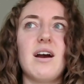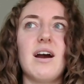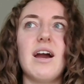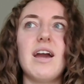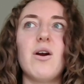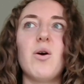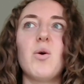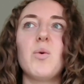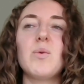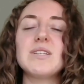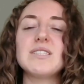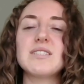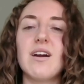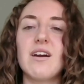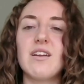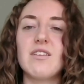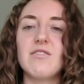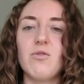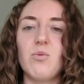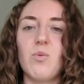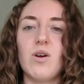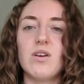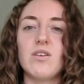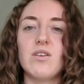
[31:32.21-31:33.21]
I always kind
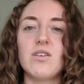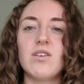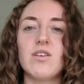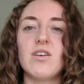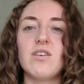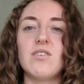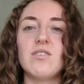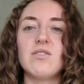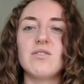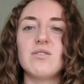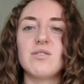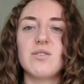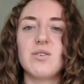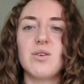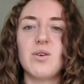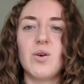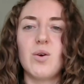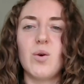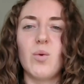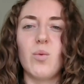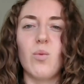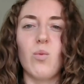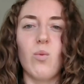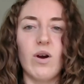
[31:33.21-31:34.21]
of wondered
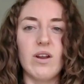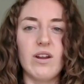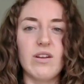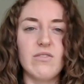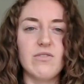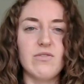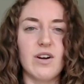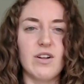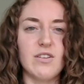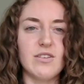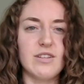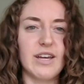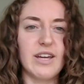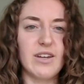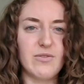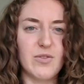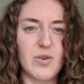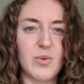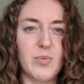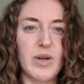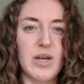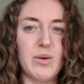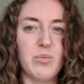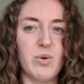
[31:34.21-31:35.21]
what it felt like
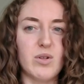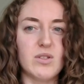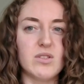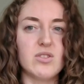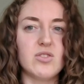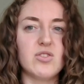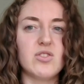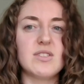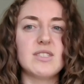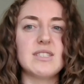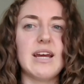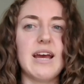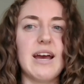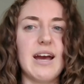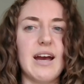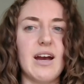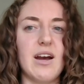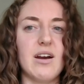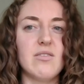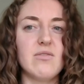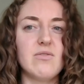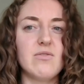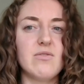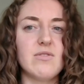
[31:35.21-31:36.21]
for people to just
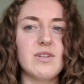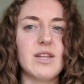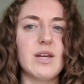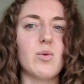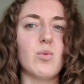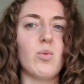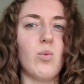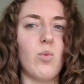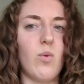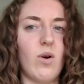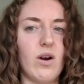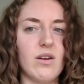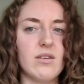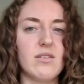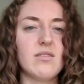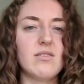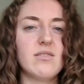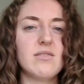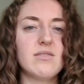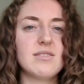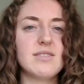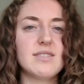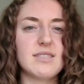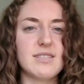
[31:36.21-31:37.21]
have like
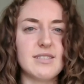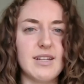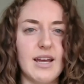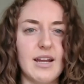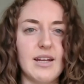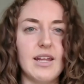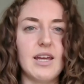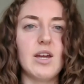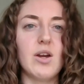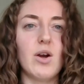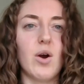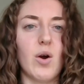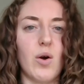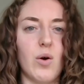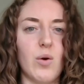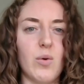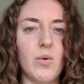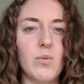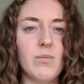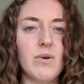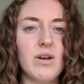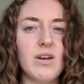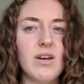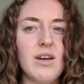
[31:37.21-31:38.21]
one steady
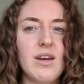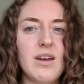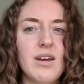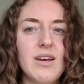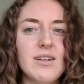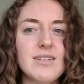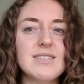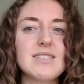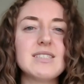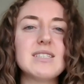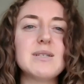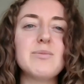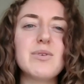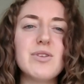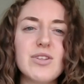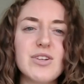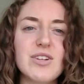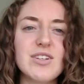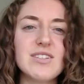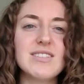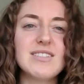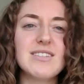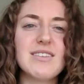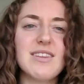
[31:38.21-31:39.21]
home,
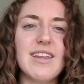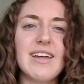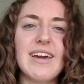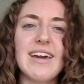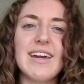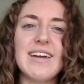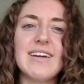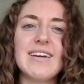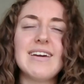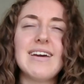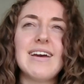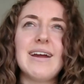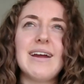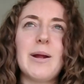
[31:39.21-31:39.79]
similar to like